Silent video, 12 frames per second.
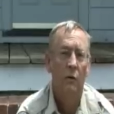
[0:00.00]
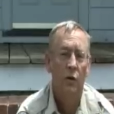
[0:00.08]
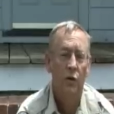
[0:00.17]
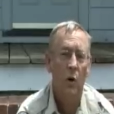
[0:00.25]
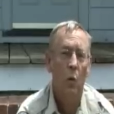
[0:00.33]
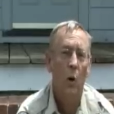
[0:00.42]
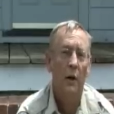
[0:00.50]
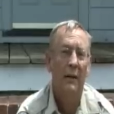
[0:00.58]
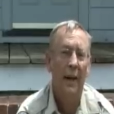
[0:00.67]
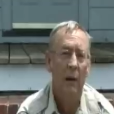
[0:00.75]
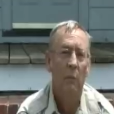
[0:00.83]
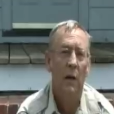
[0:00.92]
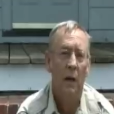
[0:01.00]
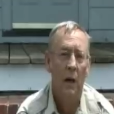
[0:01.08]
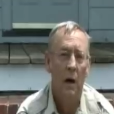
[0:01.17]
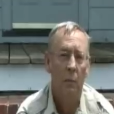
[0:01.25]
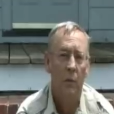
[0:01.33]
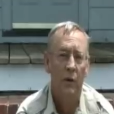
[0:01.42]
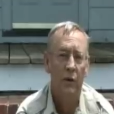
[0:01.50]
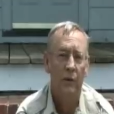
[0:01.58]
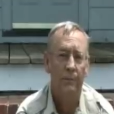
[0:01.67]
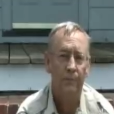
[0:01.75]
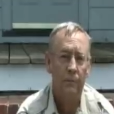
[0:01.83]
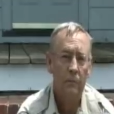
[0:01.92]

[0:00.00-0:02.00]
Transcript: to show what can be accomplished